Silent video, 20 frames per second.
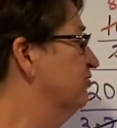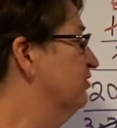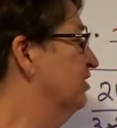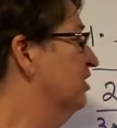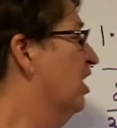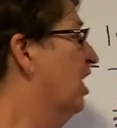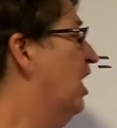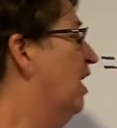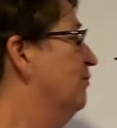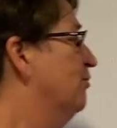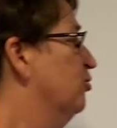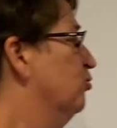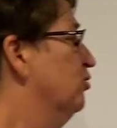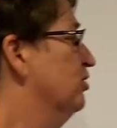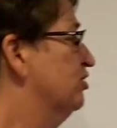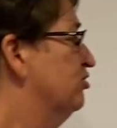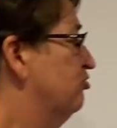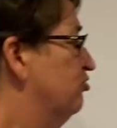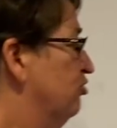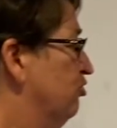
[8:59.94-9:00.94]
in common
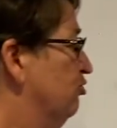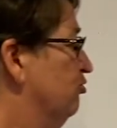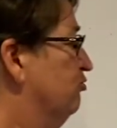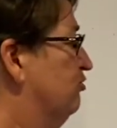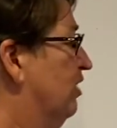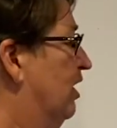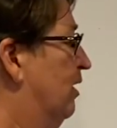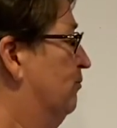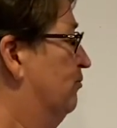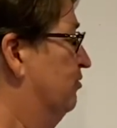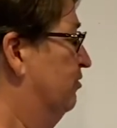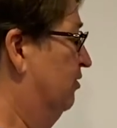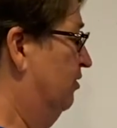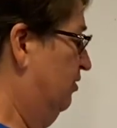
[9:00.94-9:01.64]
with 2 times